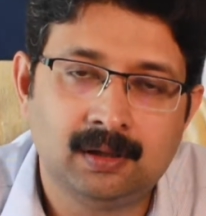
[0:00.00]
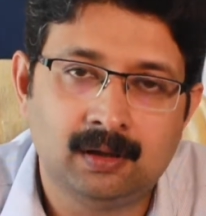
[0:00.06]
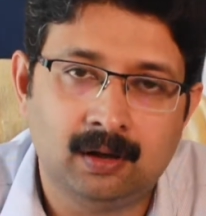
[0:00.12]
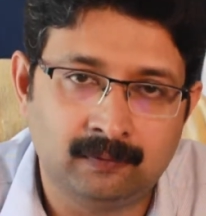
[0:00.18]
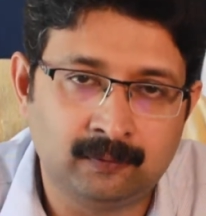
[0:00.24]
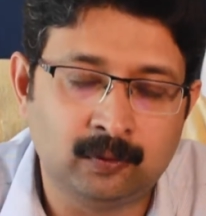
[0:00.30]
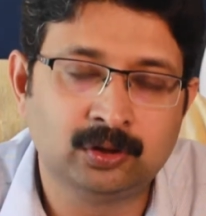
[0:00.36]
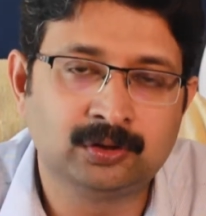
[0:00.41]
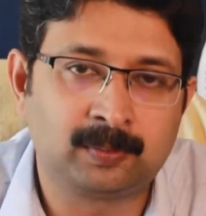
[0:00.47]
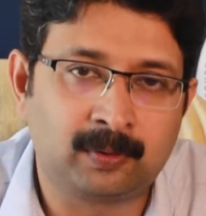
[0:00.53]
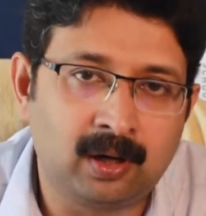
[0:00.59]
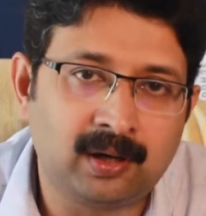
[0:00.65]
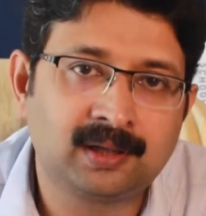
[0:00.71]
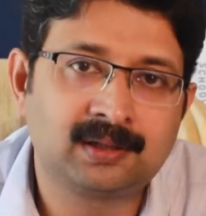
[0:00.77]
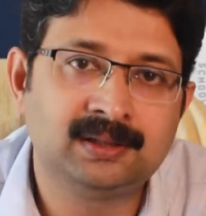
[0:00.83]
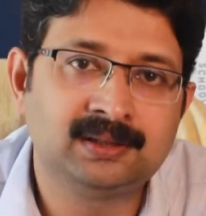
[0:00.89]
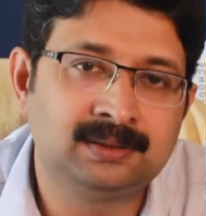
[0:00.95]
Of course,
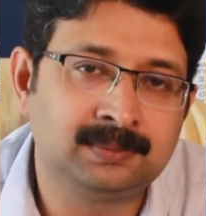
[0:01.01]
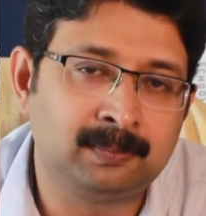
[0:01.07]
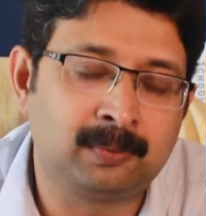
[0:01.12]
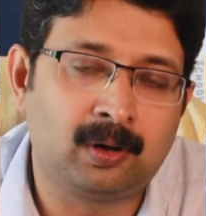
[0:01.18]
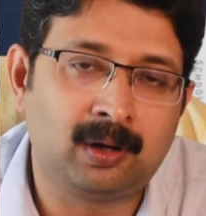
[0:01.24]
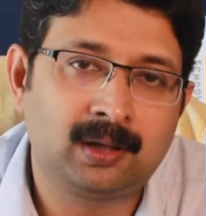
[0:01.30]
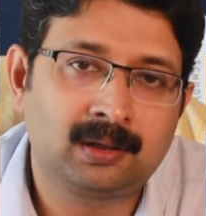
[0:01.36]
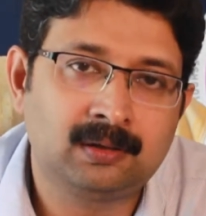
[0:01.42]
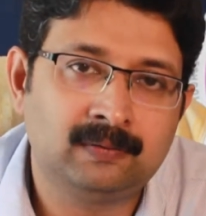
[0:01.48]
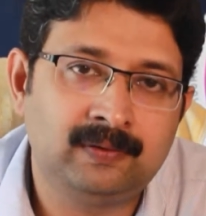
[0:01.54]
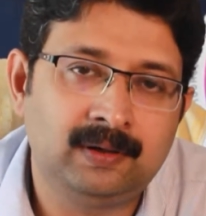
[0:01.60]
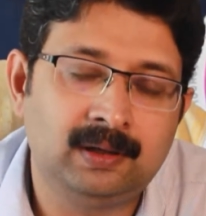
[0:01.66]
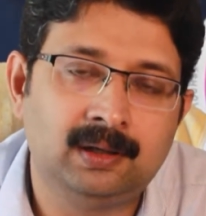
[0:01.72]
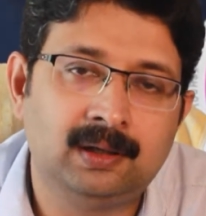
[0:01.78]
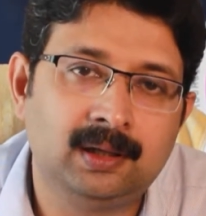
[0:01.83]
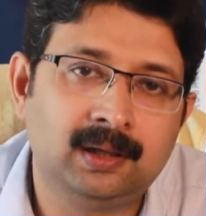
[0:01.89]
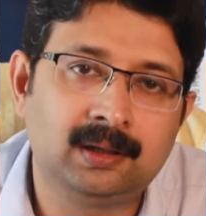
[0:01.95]
product of a
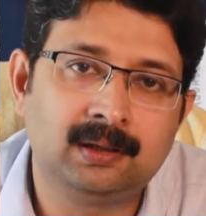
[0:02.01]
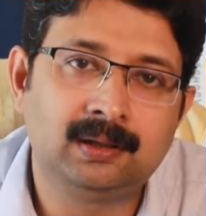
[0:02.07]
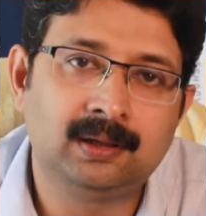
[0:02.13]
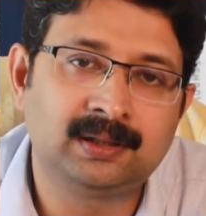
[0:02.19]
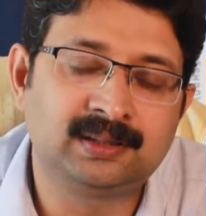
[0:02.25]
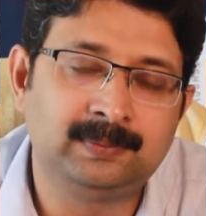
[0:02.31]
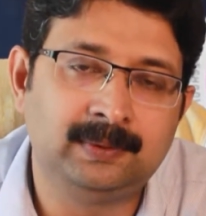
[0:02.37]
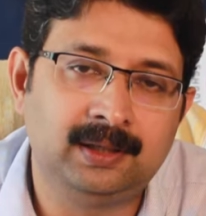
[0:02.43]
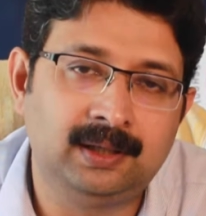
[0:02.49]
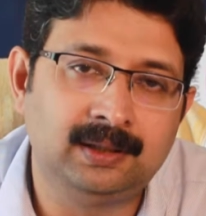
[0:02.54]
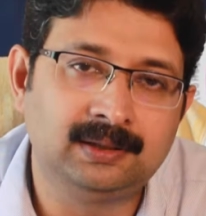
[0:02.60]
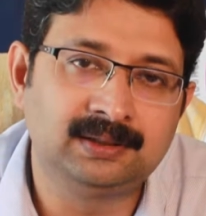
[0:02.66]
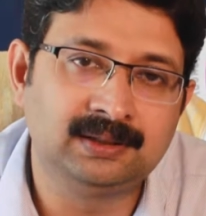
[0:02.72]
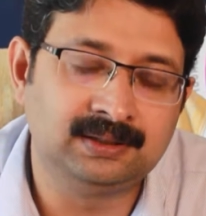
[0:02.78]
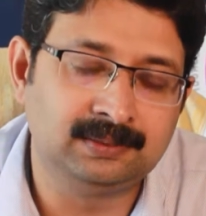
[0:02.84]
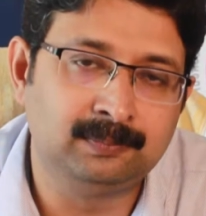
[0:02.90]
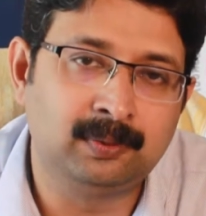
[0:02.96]
learning experience
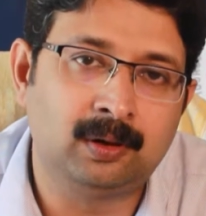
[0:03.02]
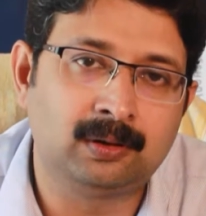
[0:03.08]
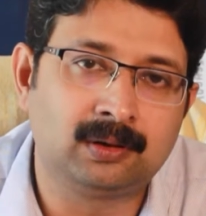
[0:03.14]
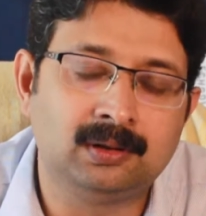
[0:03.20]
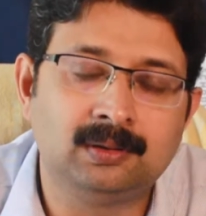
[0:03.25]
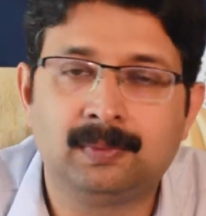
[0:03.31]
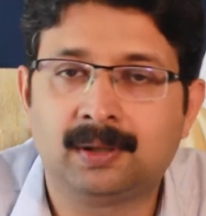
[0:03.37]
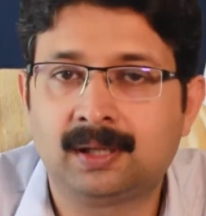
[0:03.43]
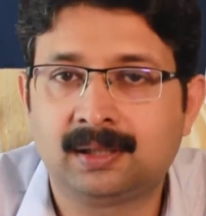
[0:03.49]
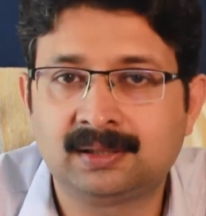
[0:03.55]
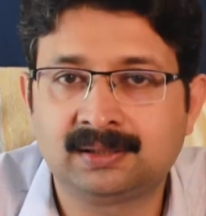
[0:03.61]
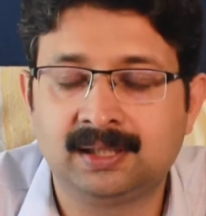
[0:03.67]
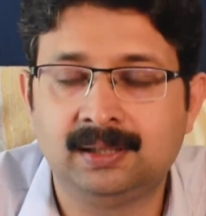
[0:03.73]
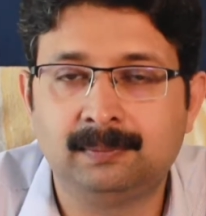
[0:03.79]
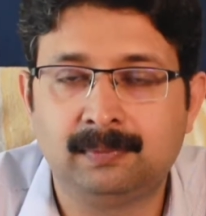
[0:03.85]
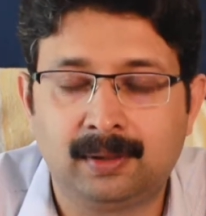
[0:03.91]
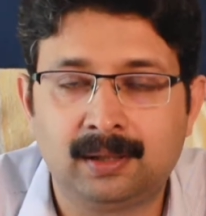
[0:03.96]
is important, but
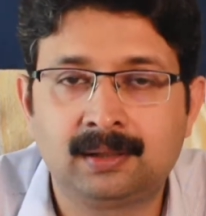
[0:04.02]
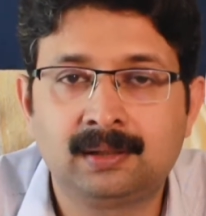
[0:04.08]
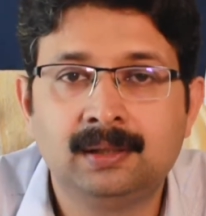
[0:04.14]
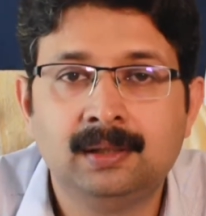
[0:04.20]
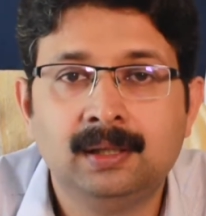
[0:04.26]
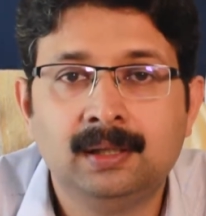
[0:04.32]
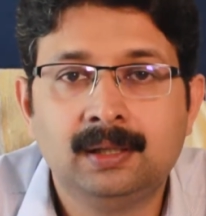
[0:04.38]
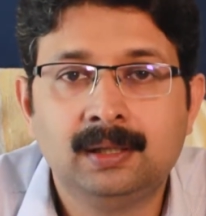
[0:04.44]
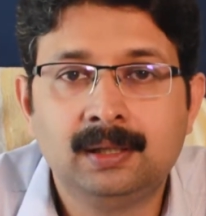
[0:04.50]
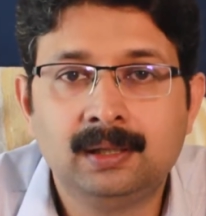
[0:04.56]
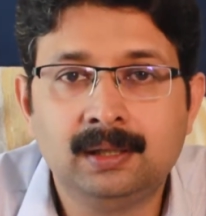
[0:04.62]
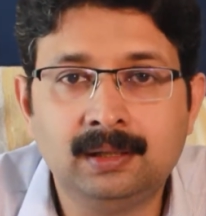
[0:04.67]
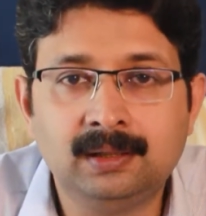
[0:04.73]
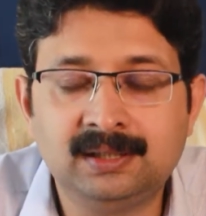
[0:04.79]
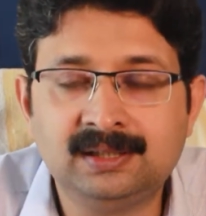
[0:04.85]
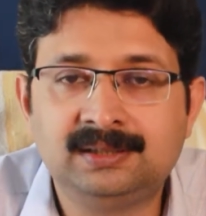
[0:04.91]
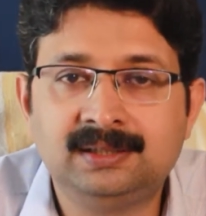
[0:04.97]

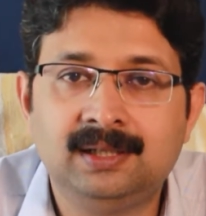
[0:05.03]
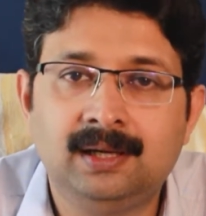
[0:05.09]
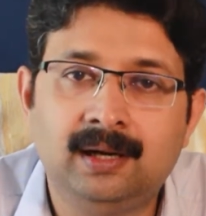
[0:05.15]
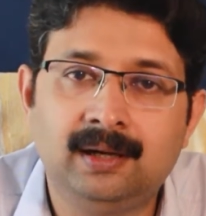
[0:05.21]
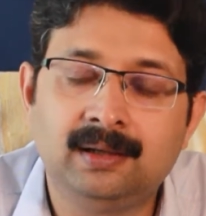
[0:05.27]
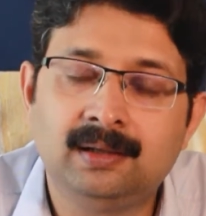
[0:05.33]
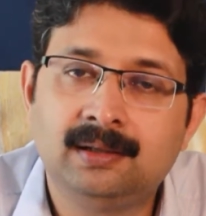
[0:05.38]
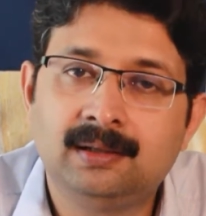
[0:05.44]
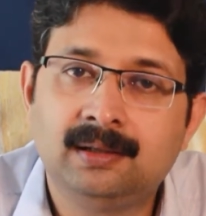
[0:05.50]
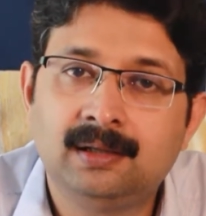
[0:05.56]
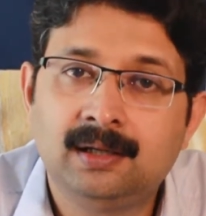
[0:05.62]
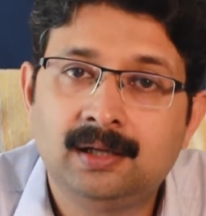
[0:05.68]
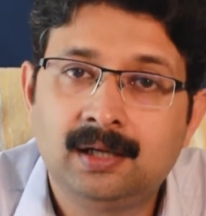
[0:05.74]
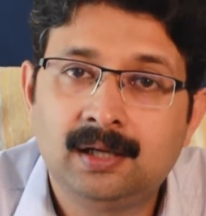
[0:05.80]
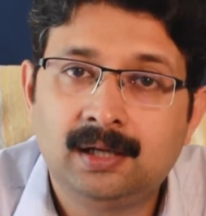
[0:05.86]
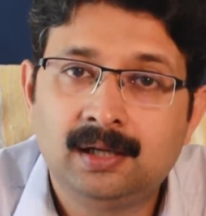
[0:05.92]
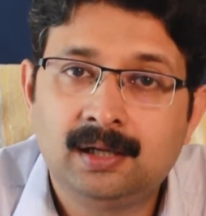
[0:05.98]
in TCI,
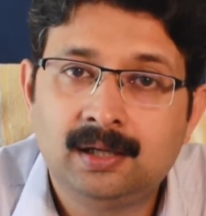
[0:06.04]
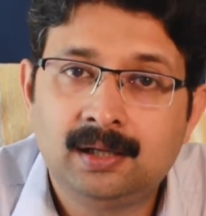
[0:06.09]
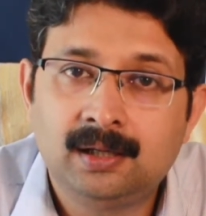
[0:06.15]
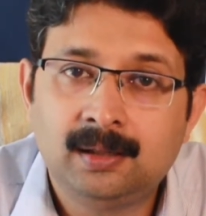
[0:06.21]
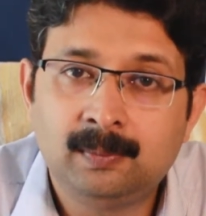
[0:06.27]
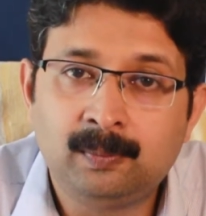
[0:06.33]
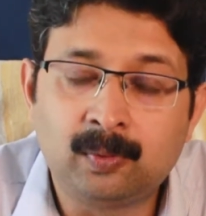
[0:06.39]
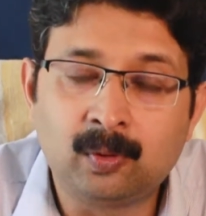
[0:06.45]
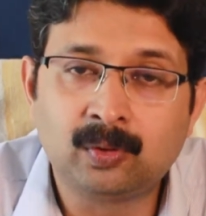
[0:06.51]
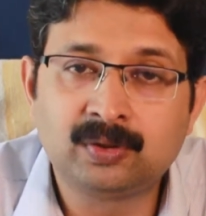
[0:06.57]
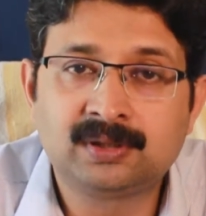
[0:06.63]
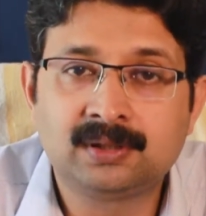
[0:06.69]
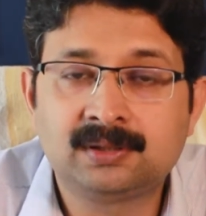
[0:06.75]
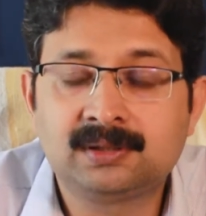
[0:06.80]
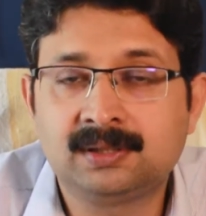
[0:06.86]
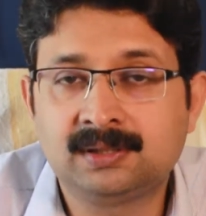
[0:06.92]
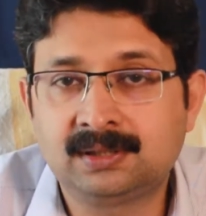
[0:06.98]

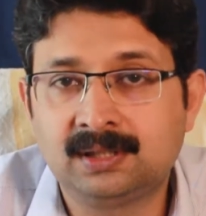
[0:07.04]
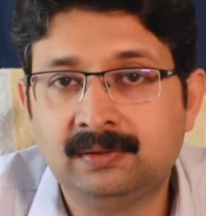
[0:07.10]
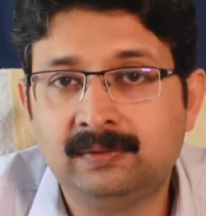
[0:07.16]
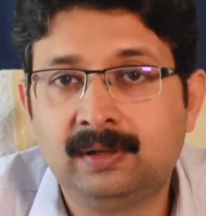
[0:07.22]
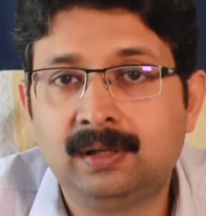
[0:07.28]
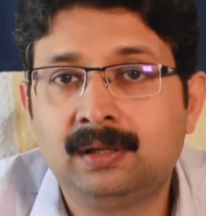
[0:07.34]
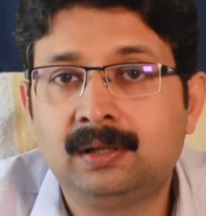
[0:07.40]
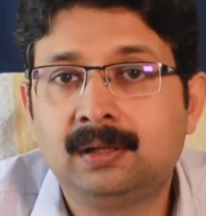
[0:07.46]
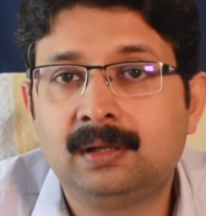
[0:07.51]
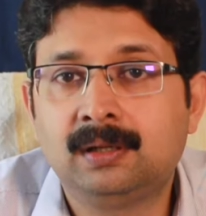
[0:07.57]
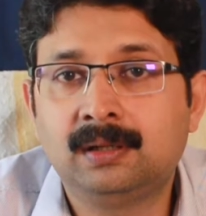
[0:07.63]
process is given